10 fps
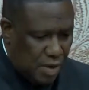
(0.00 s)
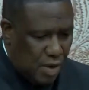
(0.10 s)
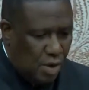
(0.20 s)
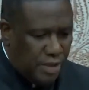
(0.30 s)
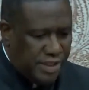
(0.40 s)

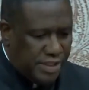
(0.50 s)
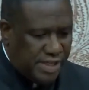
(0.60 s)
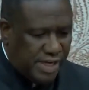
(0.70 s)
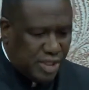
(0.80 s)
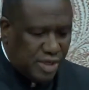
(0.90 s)
under
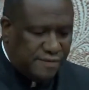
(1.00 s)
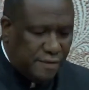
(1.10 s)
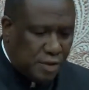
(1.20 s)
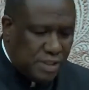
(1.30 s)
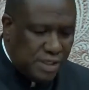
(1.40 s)
Section
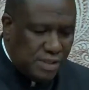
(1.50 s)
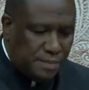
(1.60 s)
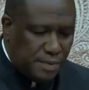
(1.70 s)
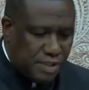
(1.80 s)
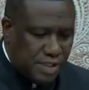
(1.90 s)
14, the
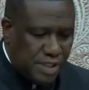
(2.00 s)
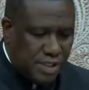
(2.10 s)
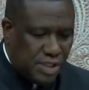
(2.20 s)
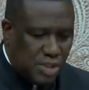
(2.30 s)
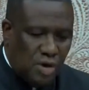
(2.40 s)

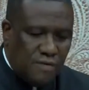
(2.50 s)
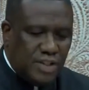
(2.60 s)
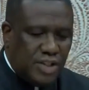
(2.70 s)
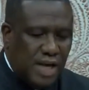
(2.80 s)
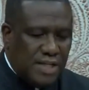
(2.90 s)
proceeds of a
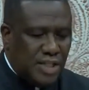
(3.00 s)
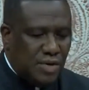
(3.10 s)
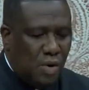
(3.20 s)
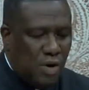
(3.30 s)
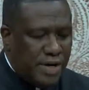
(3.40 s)
charging
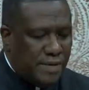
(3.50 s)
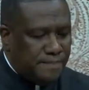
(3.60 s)
order